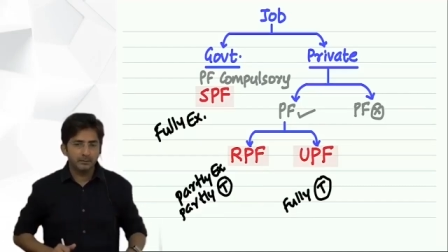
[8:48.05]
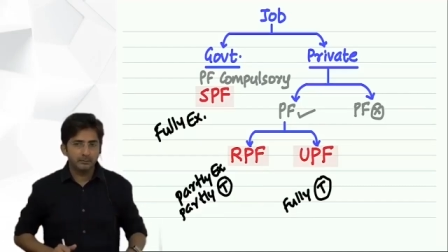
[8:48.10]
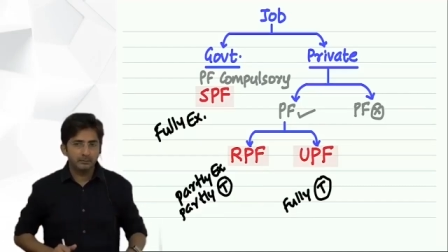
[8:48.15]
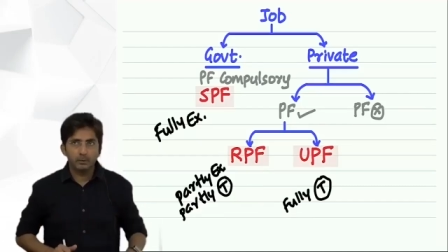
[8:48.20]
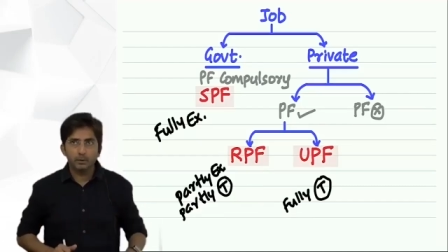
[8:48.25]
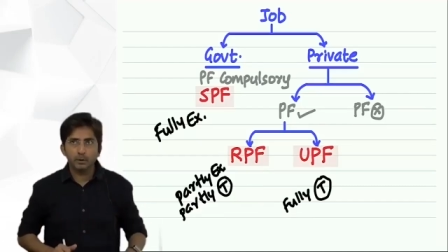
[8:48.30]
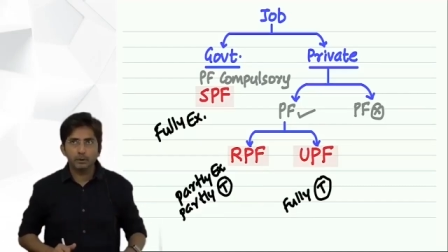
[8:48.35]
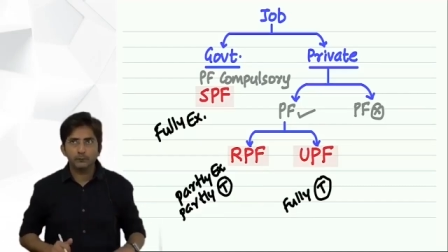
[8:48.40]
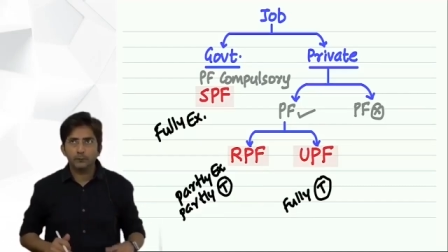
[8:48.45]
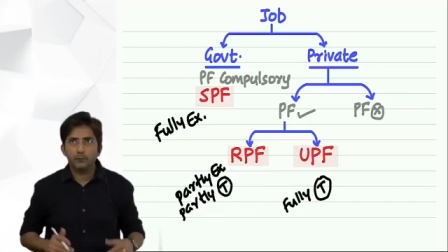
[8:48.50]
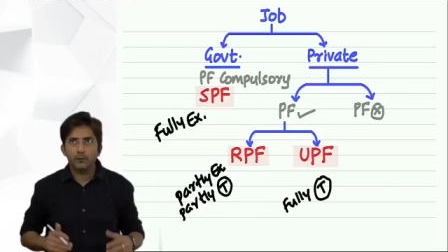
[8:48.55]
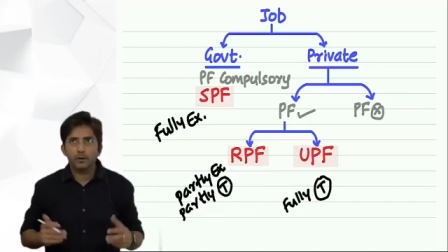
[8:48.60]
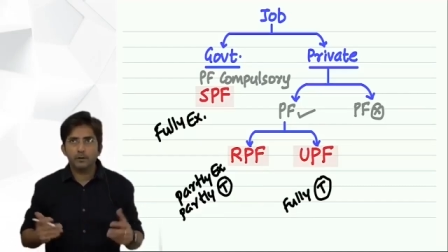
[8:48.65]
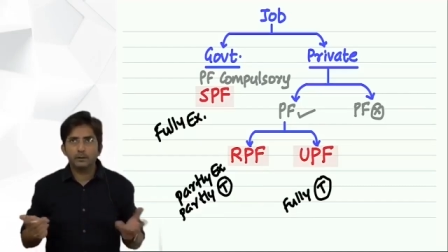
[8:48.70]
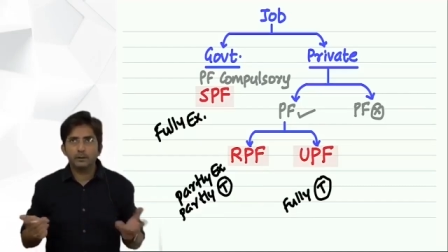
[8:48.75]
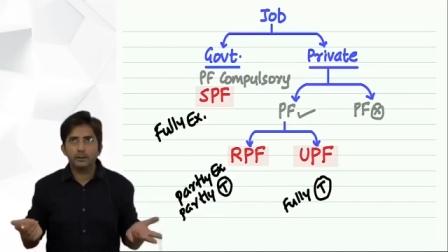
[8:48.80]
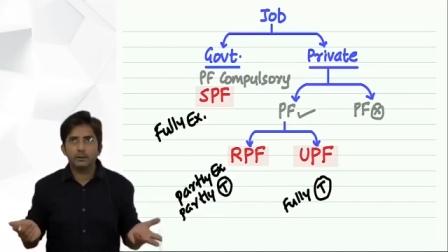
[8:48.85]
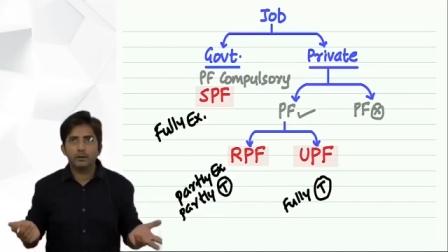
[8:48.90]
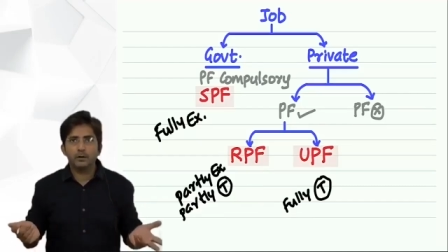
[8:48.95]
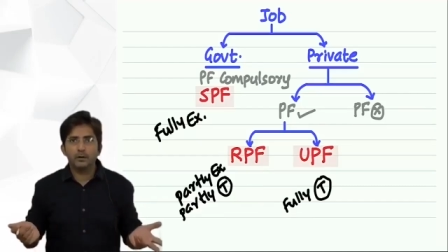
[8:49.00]
Because for
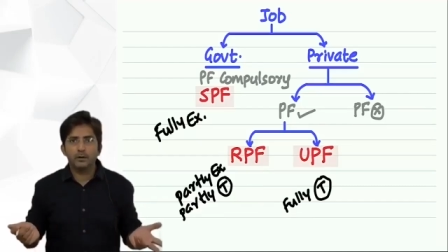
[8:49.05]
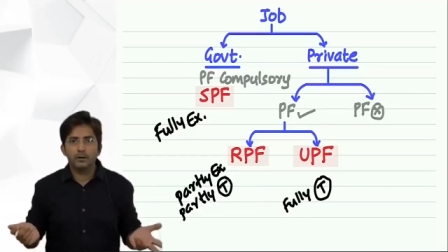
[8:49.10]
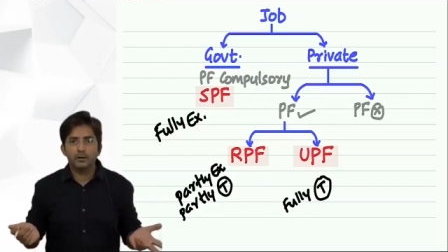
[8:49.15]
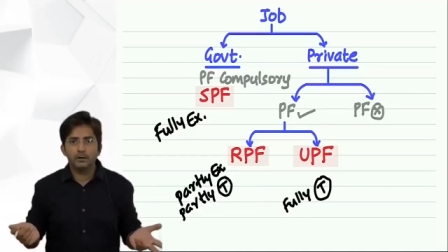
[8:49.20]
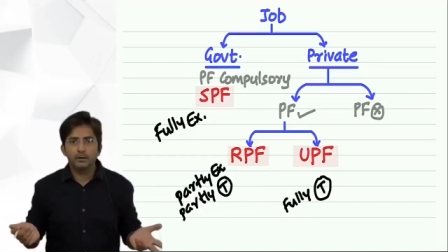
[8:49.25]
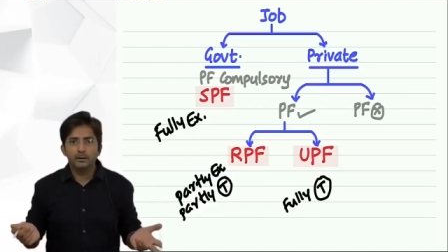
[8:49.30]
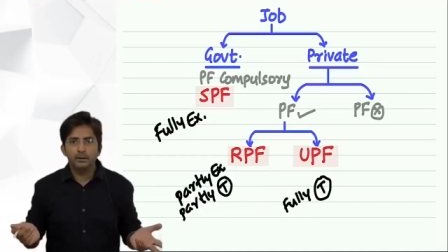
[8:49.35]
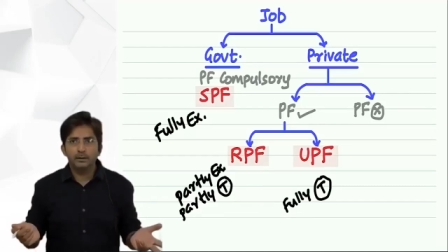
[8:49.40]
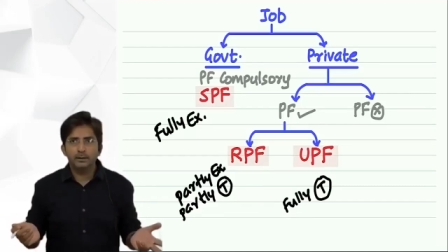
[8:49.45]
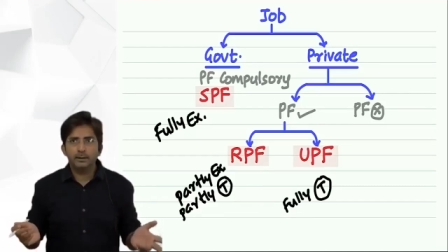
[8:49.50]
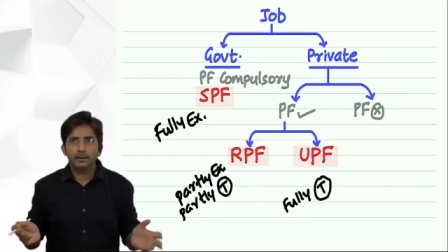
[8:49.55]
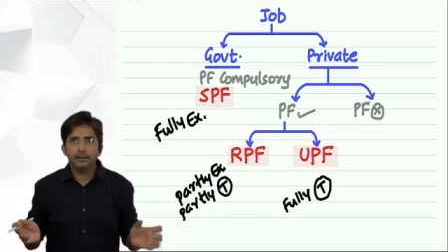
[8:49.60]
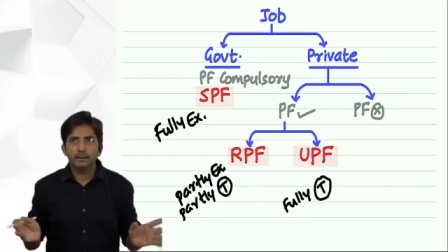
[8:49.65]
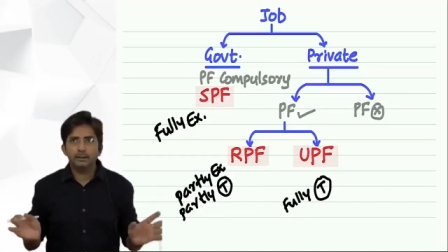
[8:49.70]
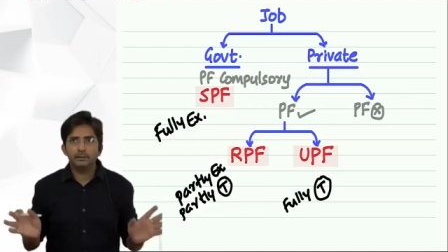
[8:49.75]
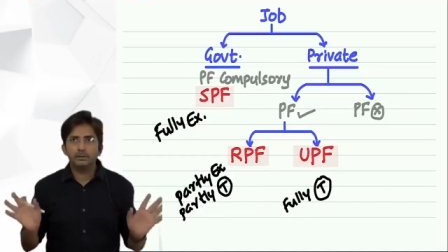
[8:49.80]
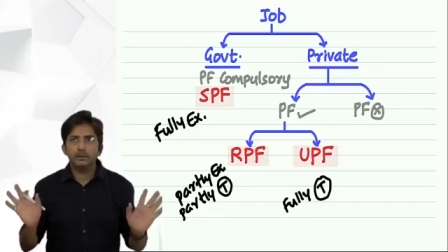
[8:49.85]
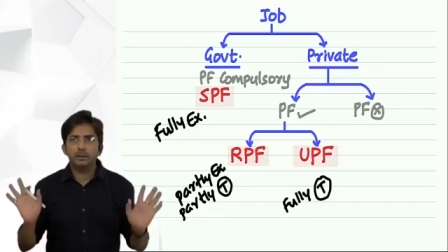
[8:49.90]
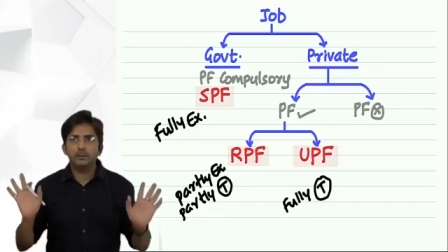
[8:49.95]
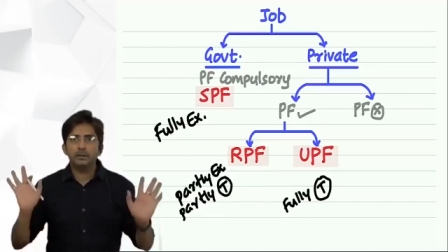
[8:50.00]
the law, it
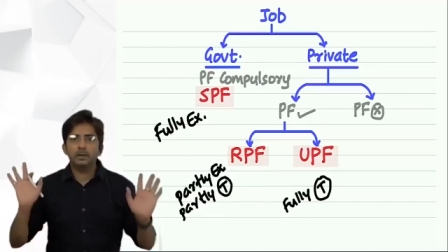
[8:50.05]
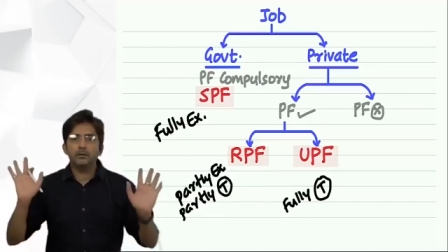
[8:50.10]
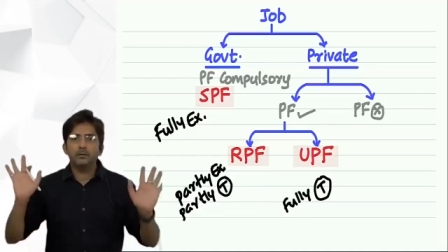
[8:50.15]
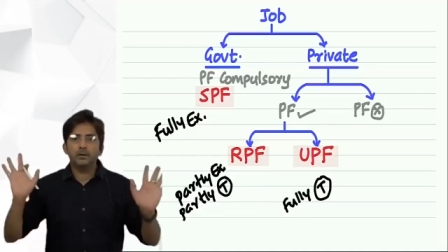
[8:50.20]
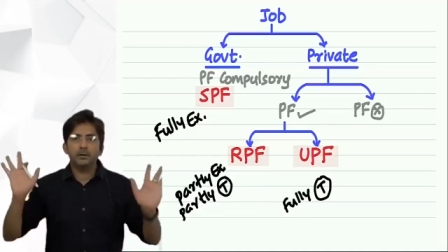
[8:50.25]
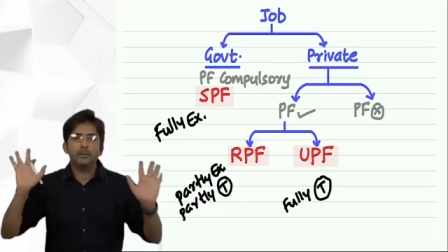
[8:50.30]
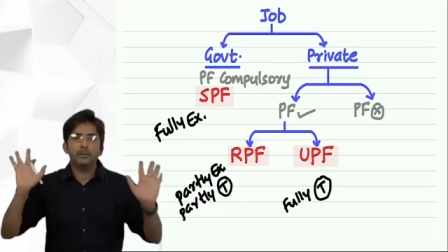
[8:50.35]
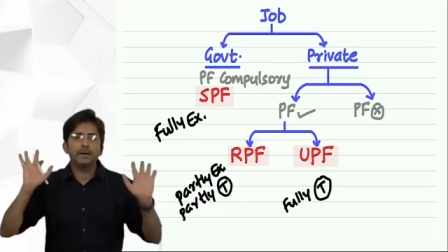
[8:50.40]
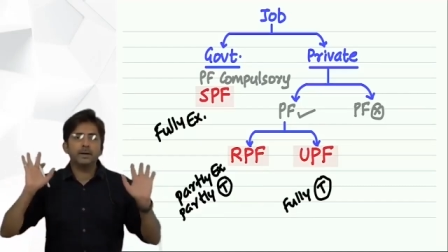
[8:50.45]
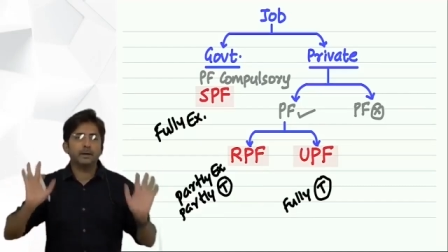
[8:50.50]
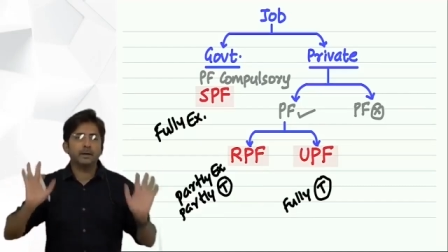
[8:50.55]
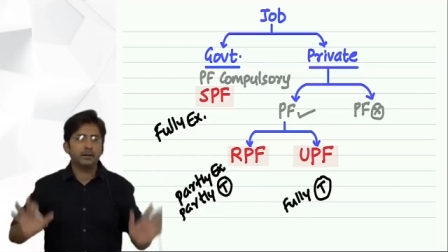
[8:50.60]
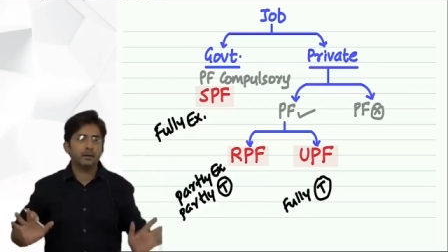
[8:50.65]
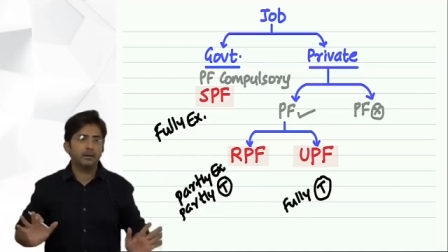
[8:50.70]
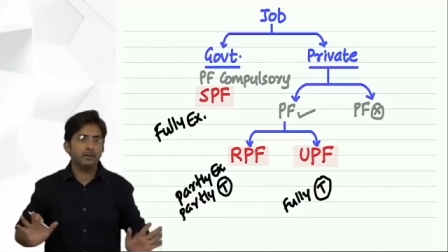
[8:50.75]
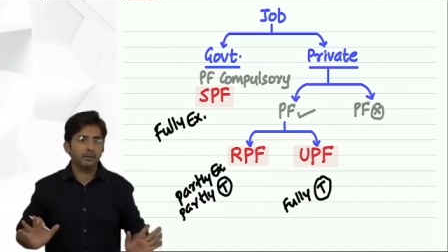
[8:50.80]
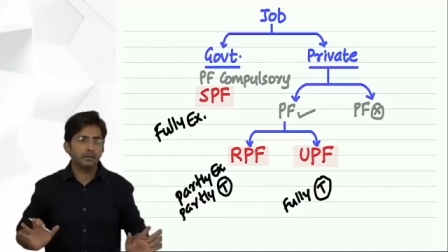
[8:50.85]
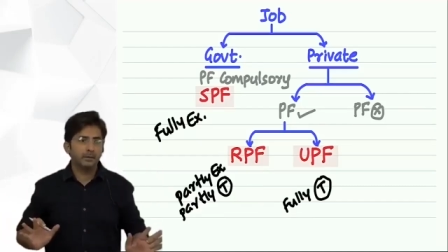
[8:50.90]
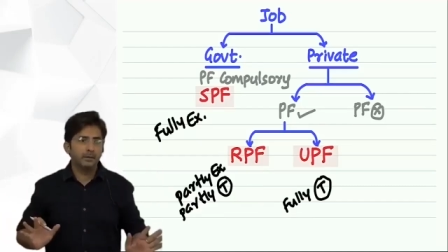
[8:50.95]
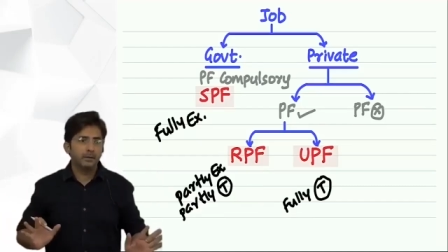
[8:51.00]
is some government
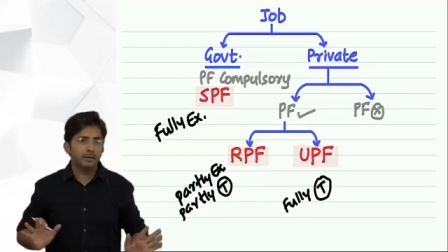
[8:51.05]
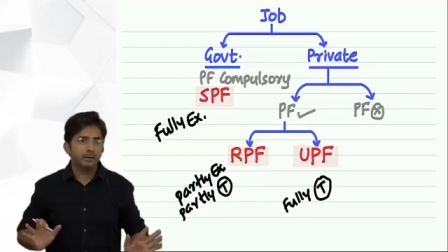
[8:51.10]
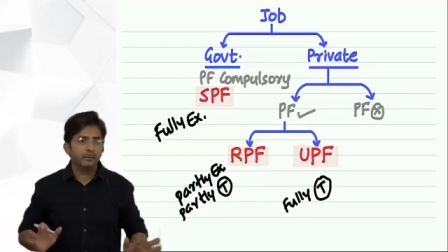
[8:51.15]
account.